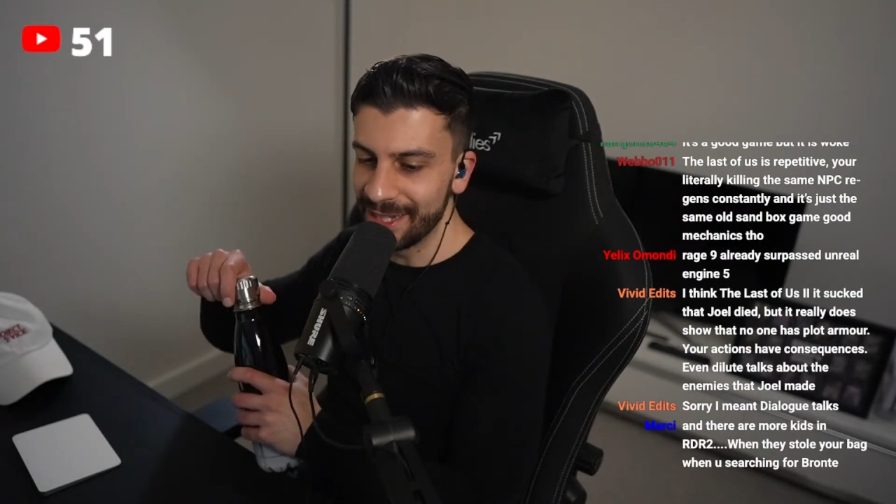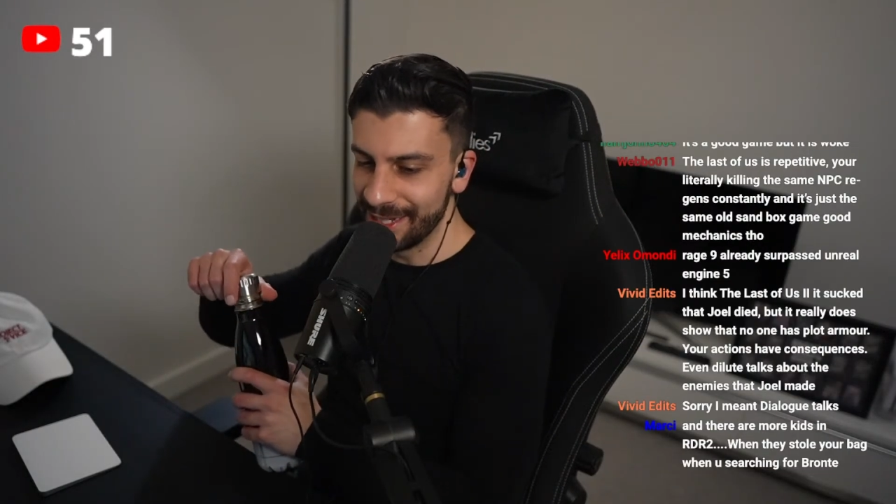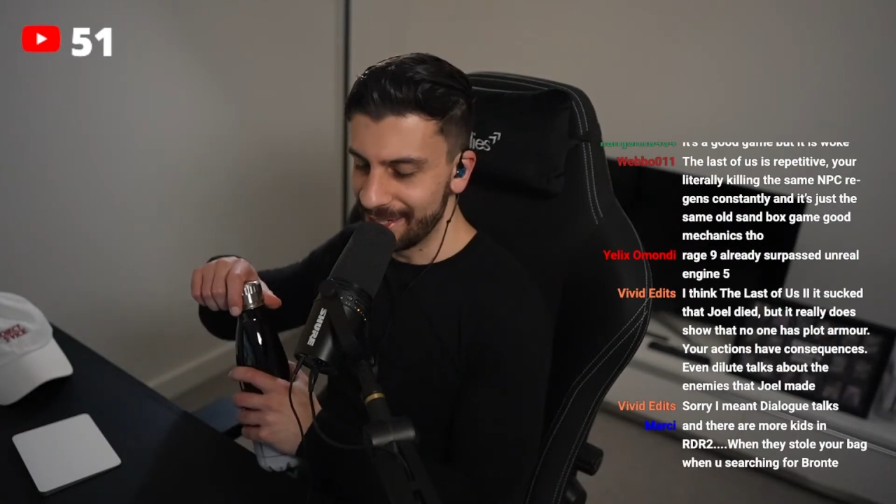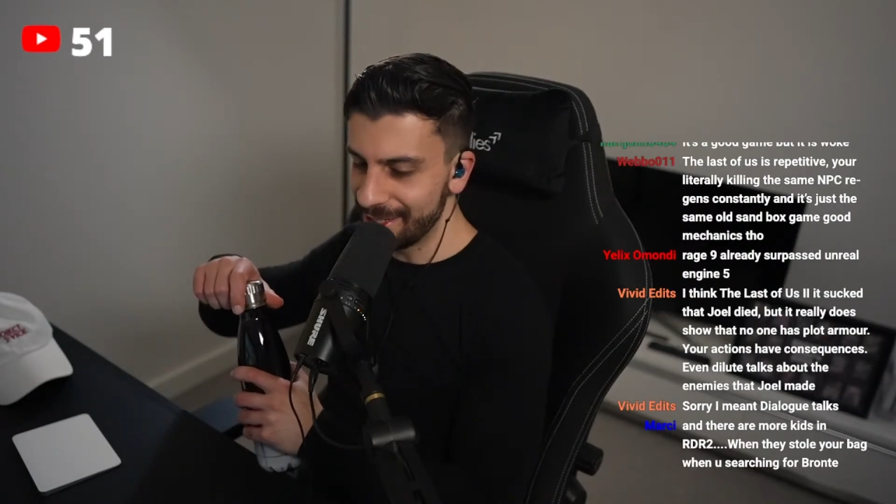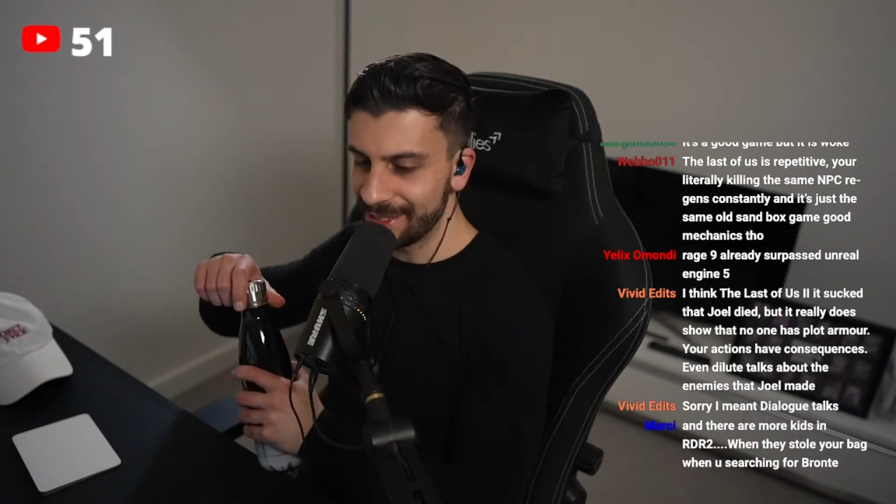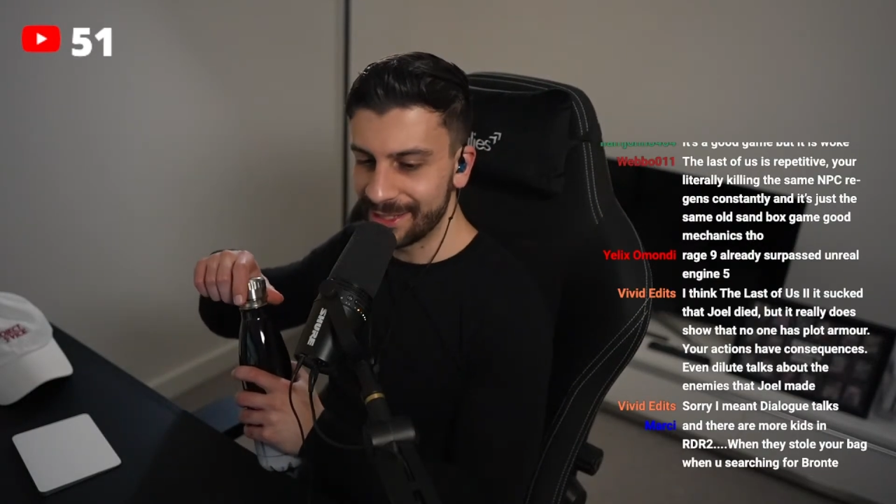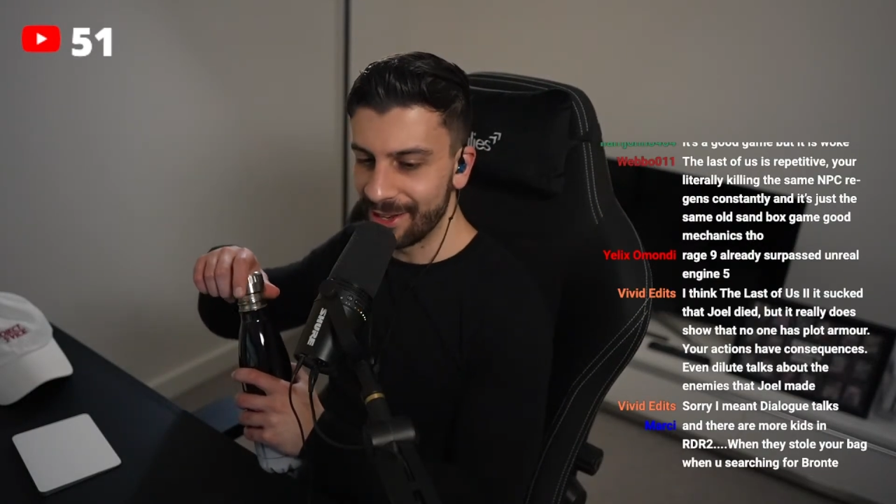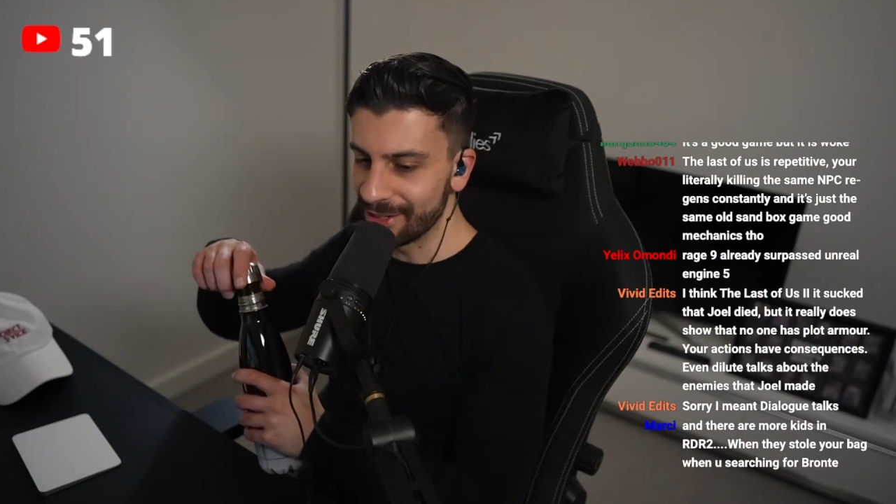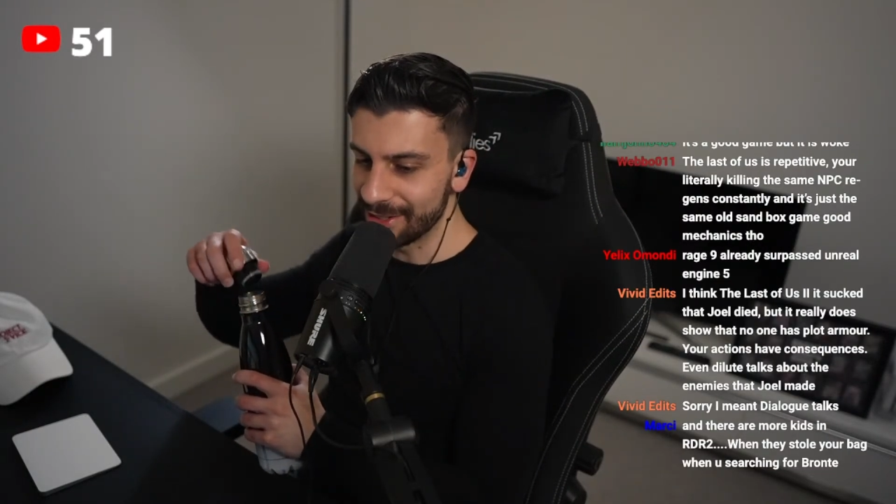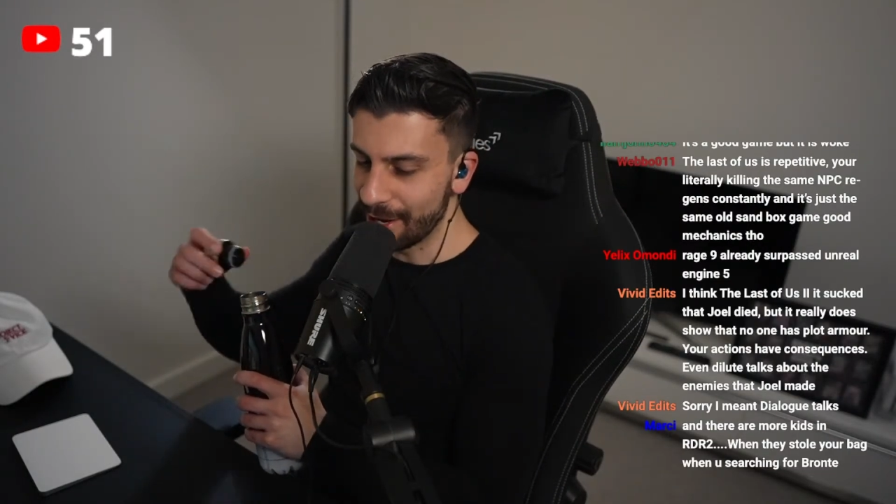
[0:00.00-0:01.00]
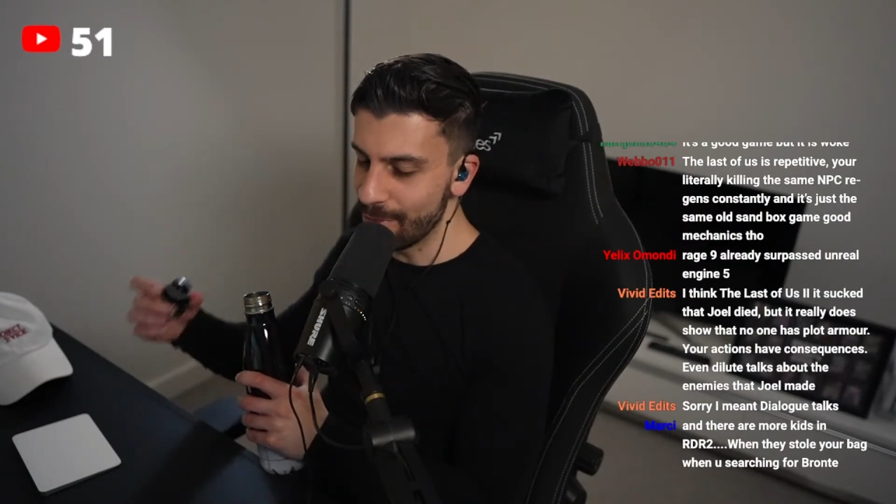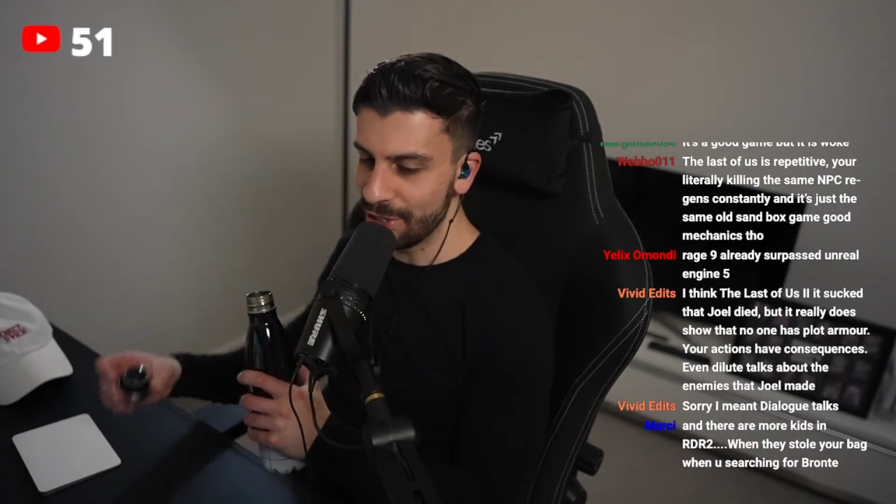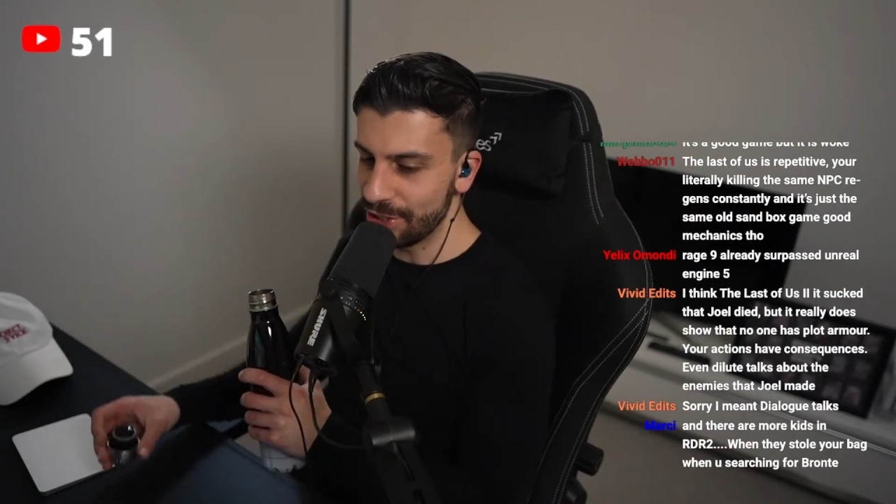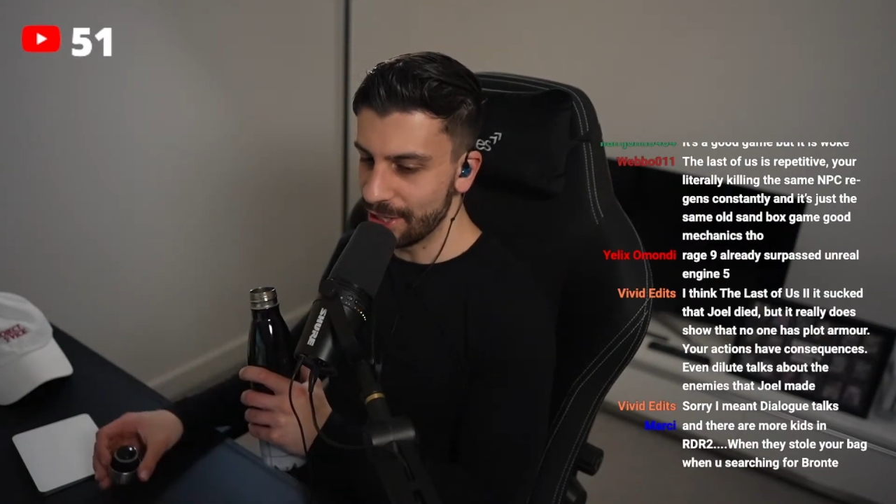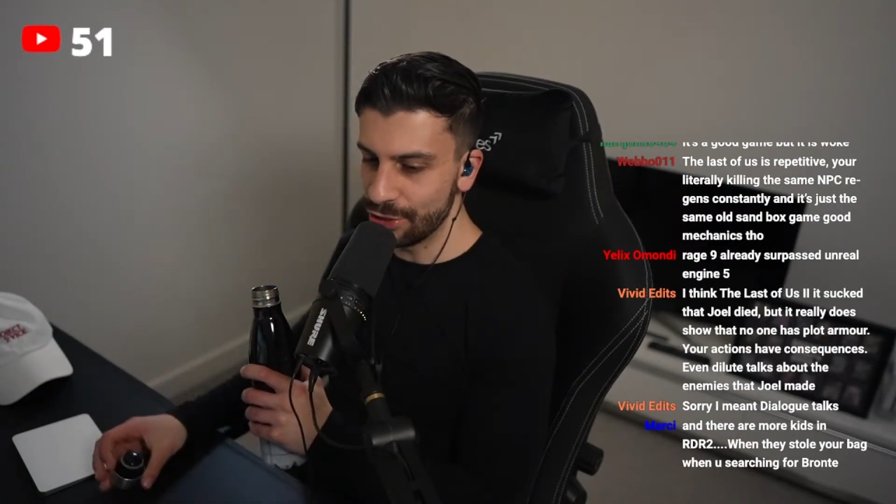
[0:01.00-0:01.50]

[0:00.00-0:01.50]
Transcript: It just sucks. I wish they